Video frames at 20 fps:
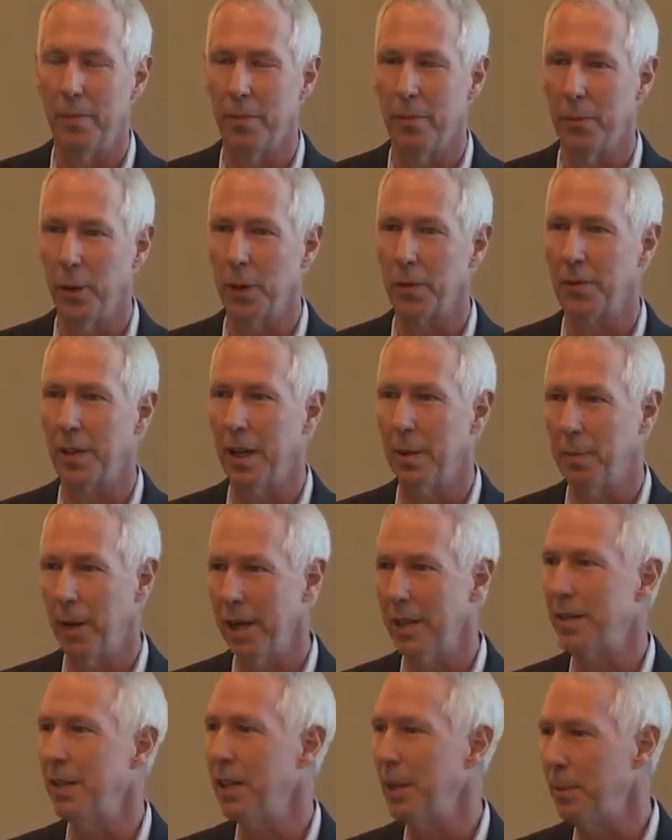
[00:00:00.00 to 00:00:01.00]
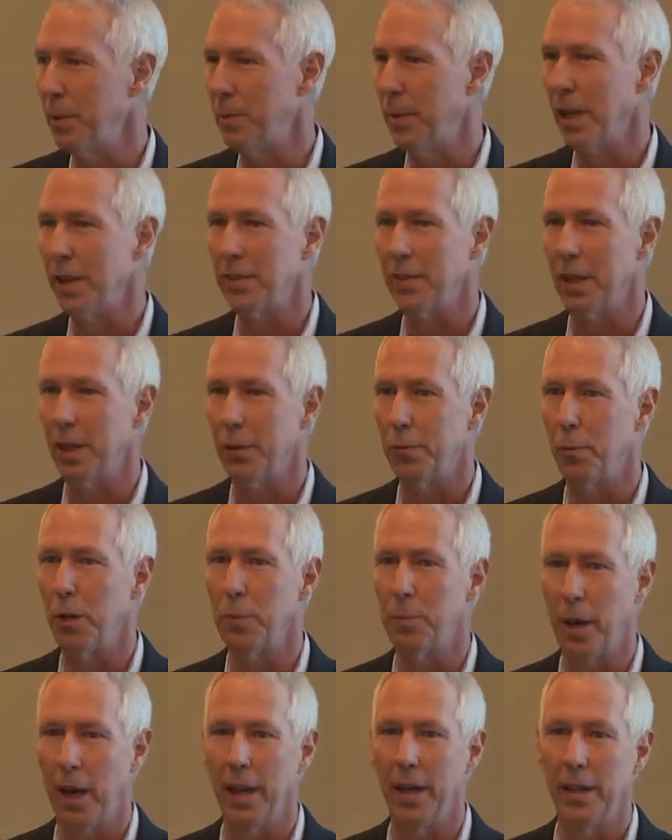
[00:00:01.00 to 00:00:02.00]
Folks on my team and myself, we
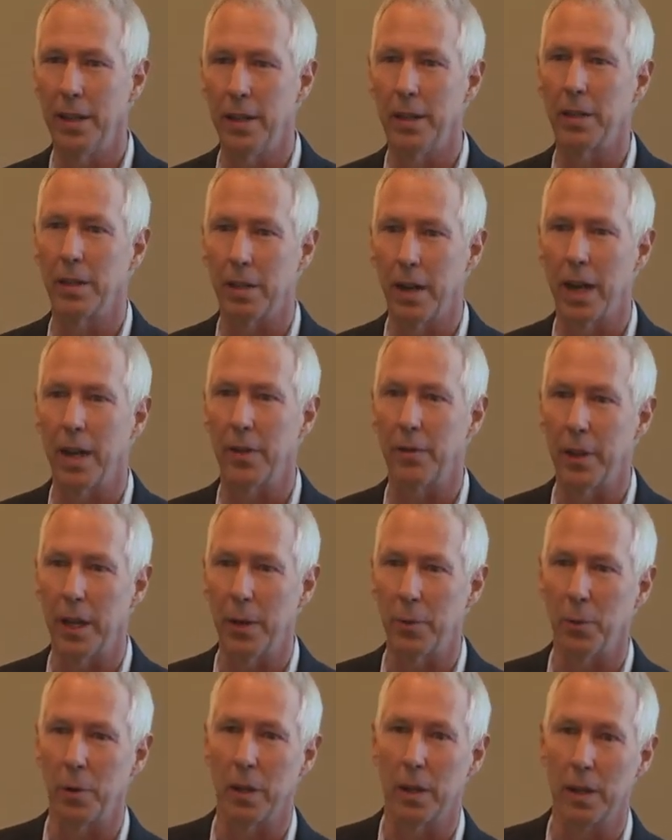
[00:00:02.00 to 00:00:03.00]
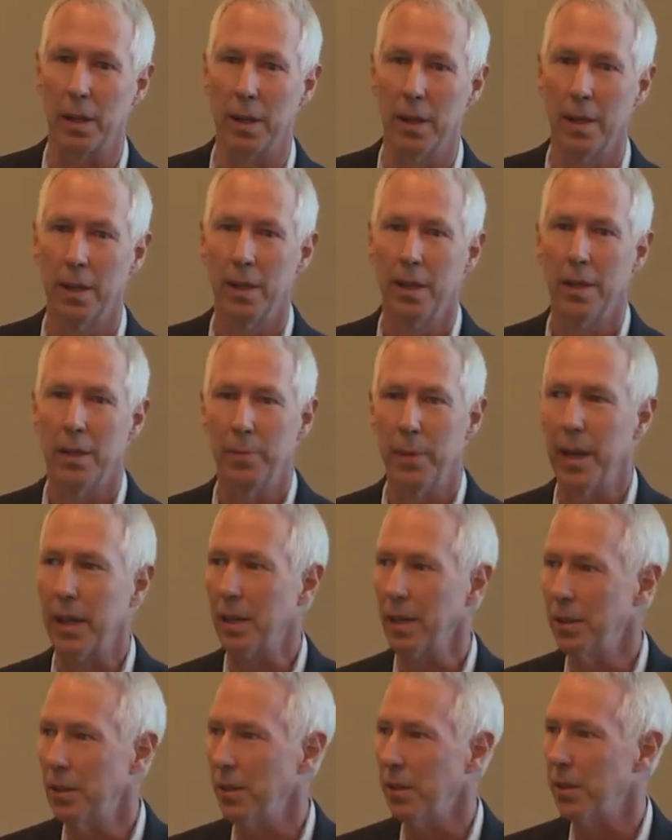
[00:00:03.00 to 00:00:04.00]
pioneered a lot of that work
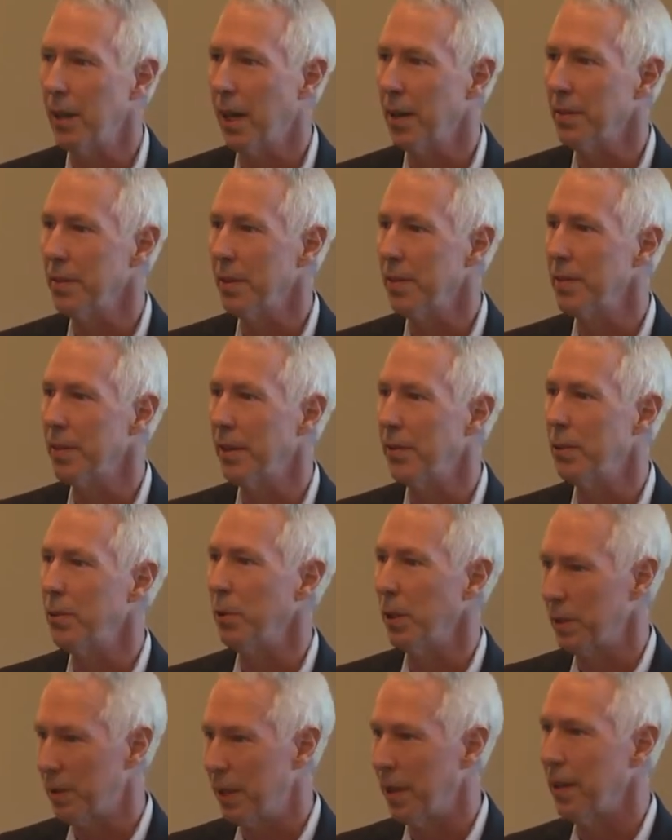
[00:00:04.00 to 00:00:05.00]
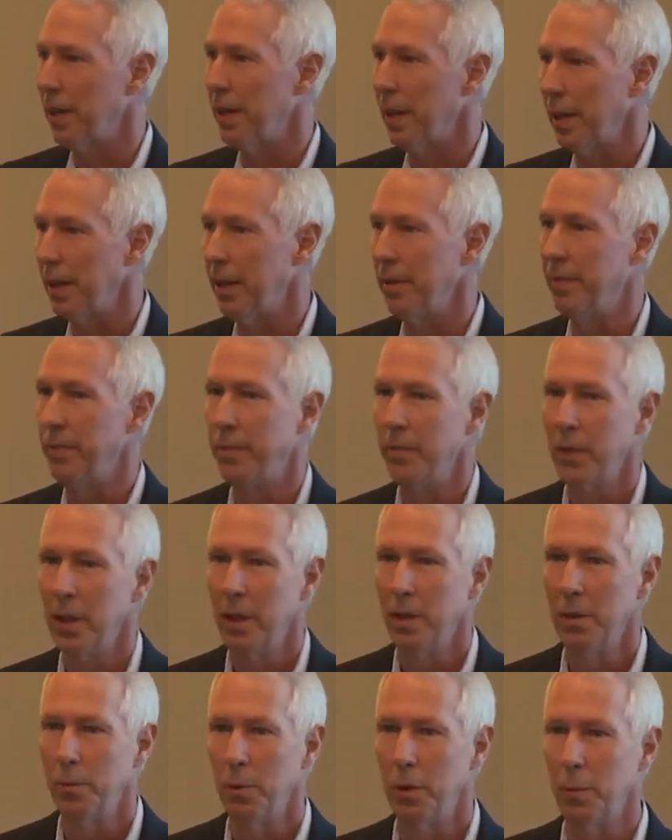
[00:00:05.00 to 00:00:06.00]
back in 2007 with Teradata
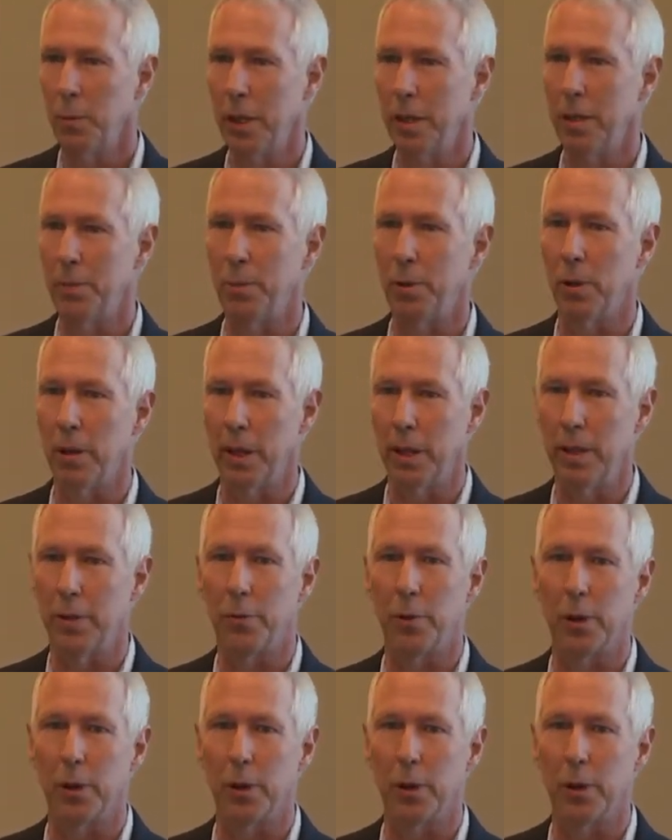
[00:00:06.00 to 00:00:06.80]
when we deployed the